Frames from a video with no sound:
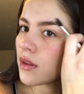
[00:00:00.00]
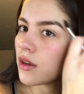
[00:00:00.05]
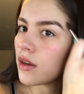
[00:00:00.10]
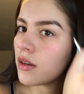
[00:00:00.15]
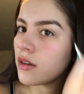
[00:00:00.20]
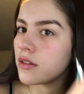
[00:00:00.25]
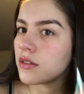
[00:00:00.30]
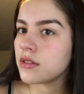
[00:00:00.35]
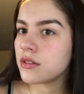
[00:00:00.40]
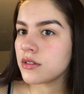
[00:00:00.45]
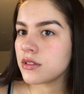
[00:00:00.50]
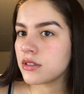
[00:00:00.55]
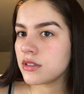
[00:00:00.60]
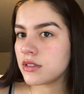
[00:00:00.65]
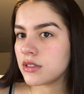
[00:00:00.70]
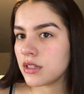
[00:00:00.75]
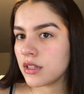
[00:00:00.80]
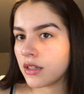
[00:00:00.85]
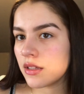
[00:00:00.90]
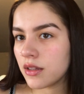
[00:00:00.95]
And as you can
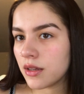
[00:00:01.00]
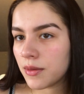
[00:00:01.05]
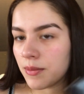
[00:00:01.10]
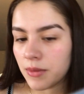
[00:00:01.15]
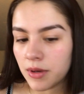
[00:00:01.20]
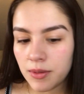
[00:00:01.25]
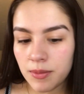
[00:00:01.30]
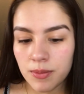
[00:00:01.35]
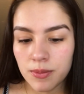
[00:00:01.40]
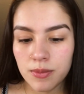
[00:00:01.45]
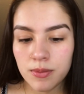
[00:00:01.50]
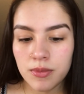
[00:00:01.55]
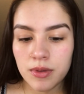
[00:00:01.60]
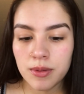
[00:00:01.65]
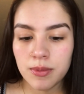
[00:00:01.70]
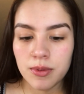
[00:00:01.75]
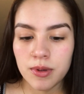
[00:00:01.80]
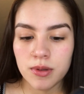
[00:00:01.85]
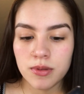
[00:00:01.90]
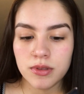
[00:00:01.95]
see, like my
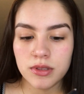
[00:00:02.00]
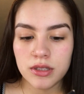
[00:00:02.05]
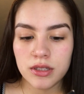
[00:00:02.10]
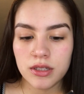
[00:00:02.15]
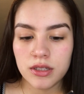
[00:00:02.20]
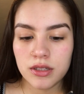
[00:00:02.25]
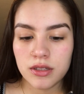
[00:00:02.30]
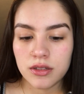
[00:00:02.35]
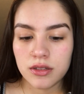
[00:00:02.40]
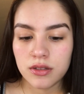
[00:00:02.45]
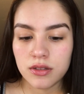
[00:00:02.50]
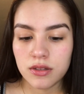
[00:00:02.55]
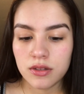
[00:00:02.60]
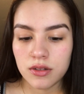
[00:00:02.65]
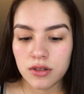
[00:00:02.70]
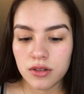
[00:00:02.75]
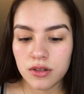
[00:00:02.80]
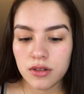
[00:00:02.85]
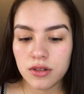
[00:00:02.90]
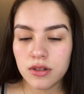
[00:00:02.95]
brow is getting
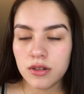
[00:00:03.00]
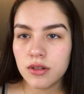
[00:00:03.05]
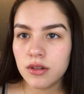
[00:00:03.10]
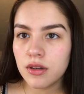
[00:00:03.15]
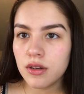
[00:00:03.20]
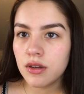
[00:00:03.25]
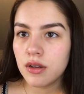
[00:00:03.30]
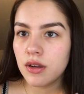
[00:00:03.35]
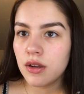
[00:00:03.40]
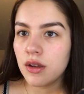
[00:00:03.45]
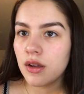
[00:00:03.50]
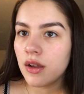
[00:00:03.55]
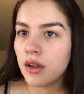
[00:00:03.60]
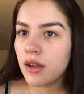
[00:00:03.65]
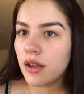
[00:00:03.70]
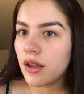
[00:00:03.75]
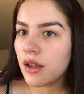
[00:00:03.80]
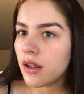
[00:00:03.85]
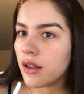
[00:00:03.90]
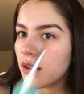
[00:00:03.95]
darker.
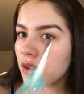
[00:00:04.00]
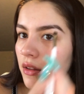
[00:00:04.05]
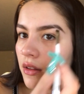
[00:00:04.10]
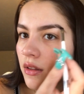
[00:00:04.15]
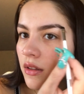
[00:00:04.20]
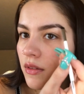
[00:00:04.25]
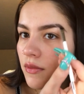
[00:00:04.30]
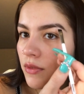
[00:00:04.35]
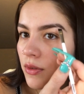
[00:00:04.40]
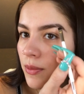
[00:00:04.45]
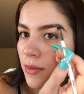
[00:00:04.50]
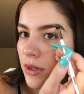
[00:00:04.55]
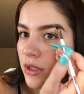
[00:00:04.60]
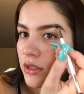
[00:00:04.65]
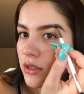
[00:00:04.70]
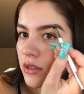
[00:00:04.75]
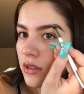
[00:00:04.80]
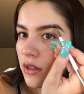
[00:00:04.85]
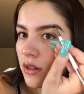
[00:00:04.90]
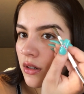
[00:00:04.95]
And then for my
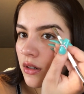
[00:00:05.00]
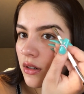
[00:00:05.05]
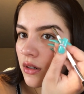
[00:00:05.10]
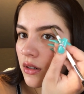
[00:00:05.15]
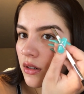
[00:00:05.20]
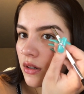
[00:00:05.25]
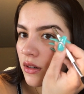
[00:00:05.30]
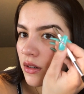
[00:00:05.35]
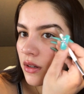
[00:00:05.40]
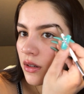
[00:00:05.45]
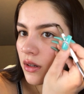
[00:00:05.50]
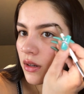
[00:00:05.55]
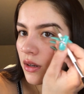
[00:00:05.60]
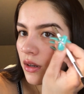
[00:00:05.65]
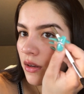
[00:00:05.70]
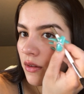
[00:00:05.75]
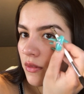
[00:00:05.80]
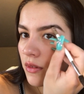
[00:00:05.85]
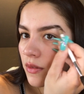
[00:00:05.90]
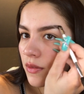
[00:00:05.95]
scar, I
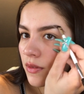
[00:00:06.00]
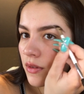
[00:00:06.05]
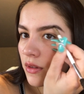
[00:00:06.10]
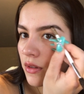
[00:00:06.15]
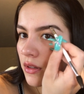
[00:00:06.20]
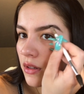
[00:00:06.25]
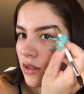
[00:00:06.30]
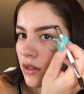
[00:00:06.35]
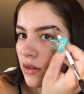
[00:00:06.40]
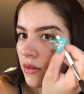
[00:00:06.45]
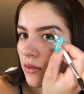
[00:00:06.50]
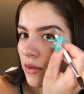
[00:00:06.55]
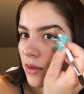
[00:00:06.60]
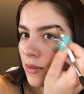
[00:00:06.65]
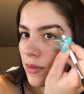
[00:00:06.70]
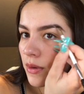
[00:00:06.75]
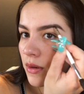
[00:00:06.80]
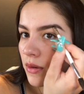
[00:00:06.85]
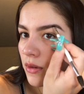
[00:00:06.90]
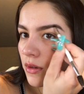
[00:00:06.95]
have to fill it in with
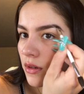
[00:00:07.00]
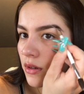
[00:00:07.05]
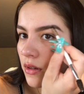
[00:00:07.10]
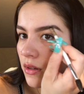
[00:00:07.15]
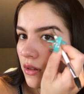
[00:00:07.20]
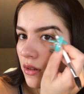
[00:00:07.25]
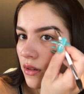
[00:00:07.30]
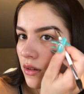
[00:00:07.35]
powder.